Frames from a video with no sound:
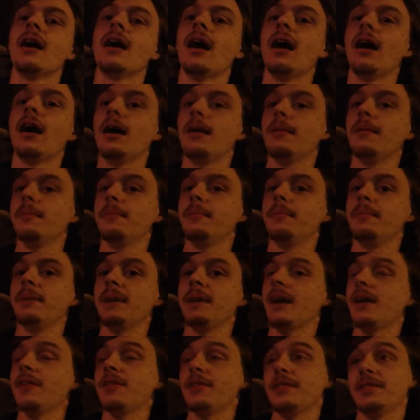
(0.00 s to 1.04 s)

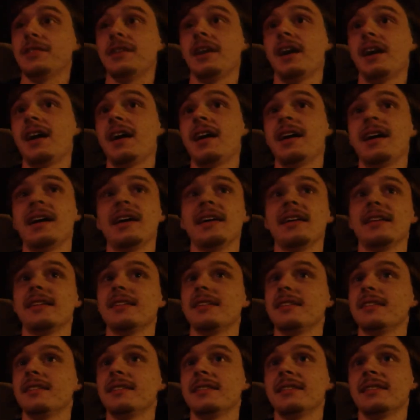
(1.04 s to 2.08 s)
Because it's not
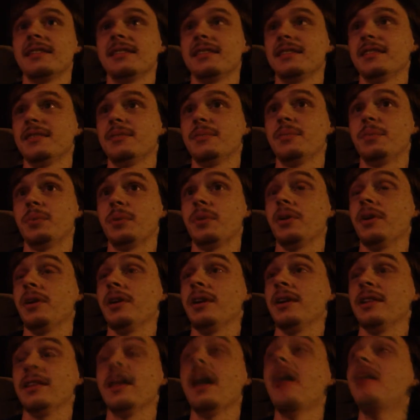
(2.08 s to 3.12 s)

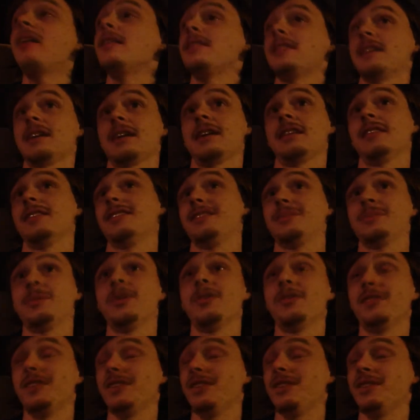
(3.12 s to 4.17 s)
brilliant. Nothing in this
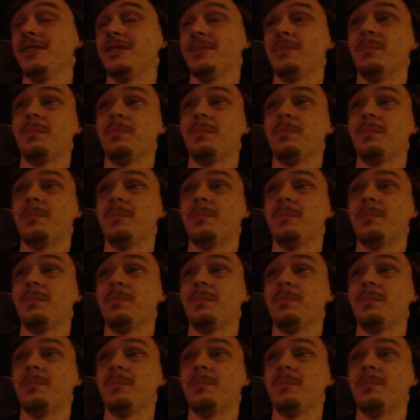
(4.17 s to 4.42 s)
movie is